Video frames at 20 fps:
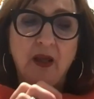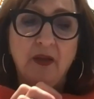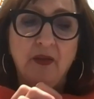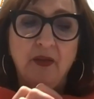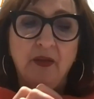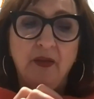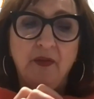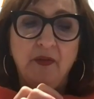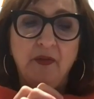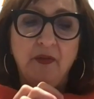
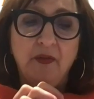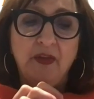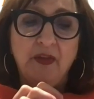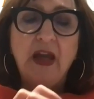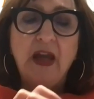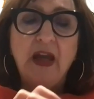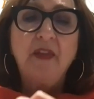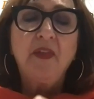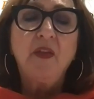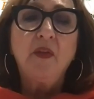
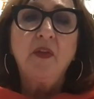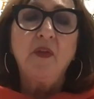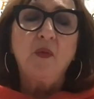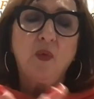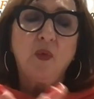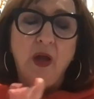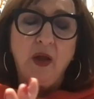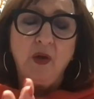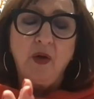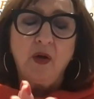
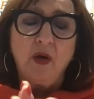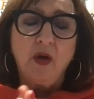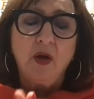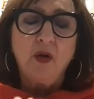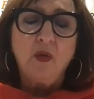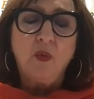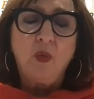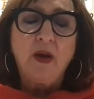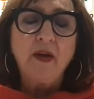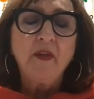
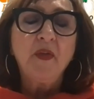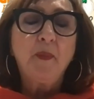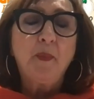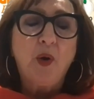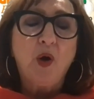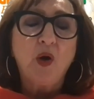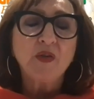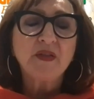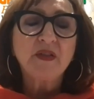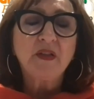One of the
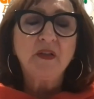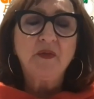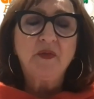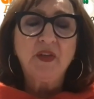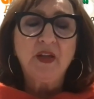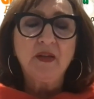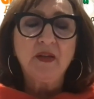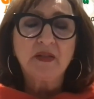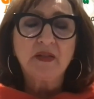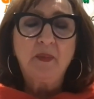positive
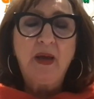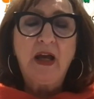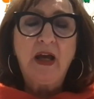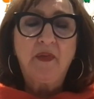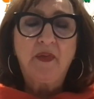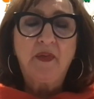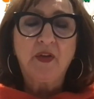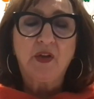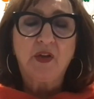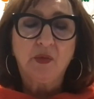things about
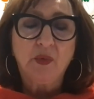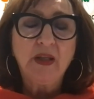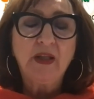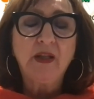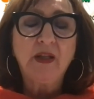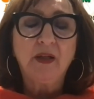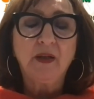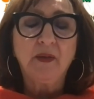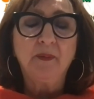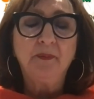the
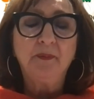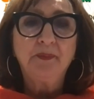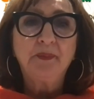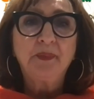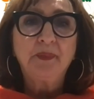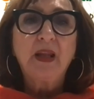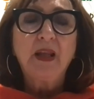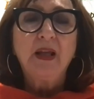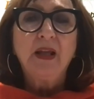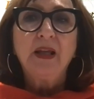
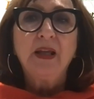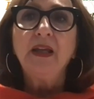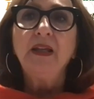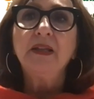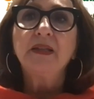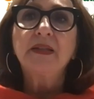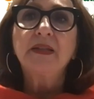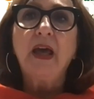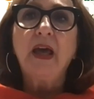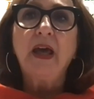curriculum
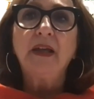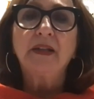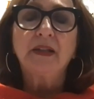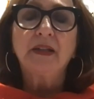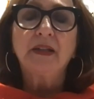is that